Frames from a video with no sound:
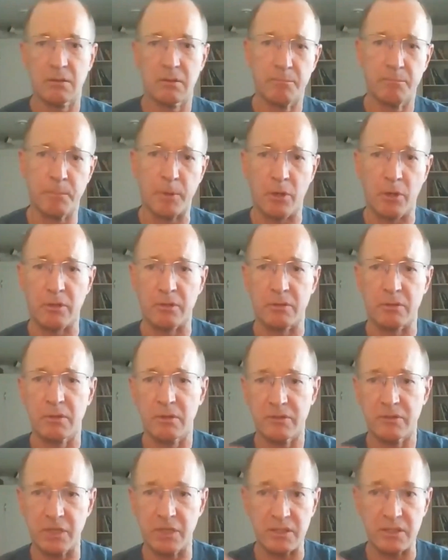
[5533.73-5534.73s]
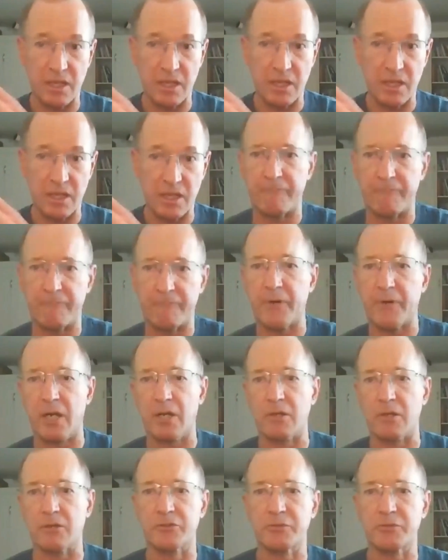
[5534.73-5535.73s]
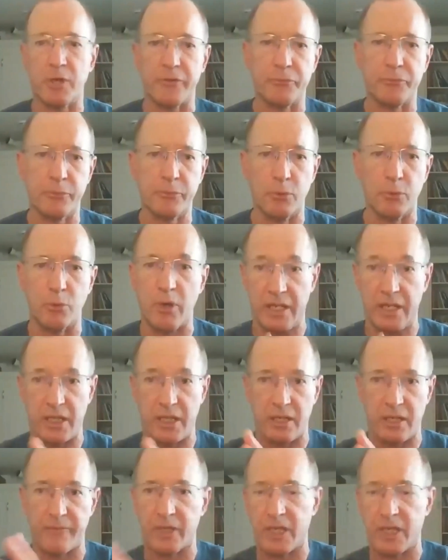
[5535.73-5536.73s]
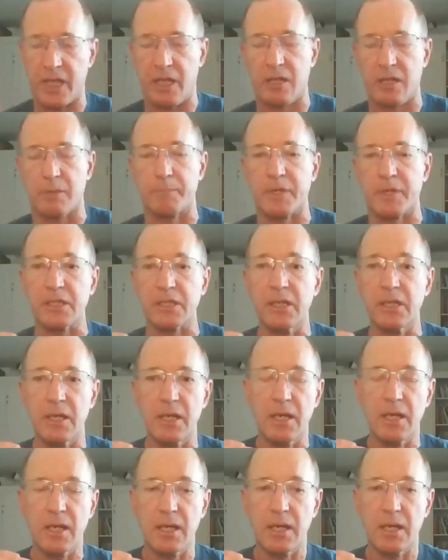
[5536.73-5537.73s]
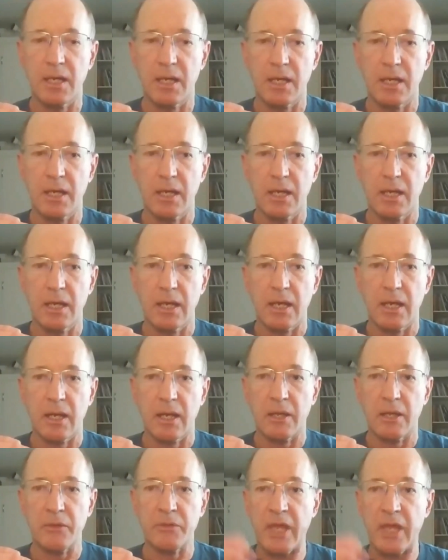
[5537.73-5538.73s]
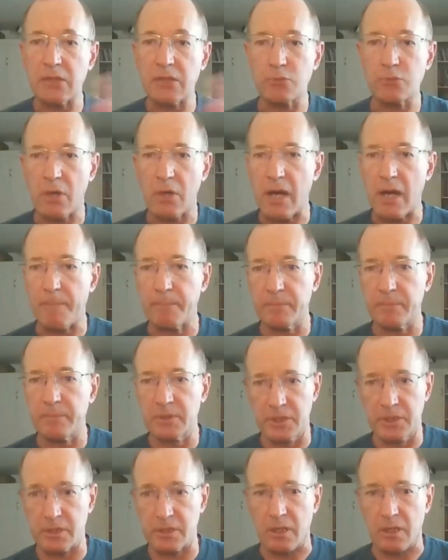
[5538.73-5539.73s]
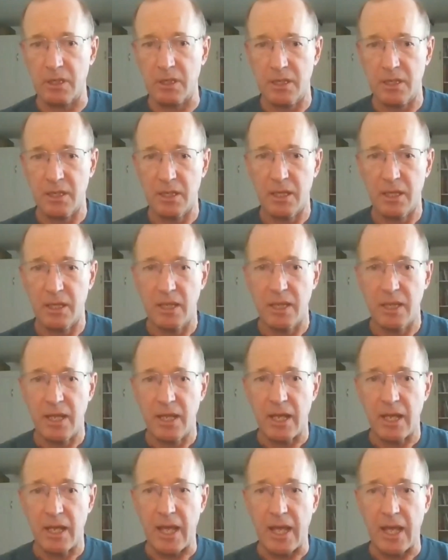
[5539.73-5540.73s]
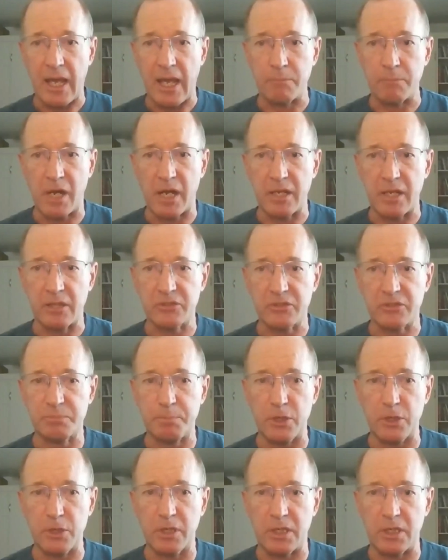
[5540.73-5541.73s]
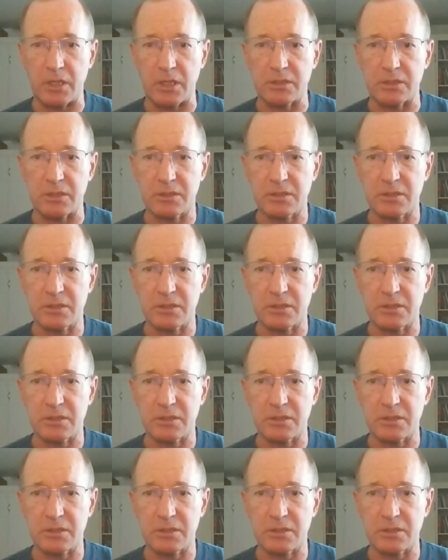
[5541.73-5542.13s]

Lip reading: burn, didn't have fire spread through any of the canopy, they dropped litter. And my experience,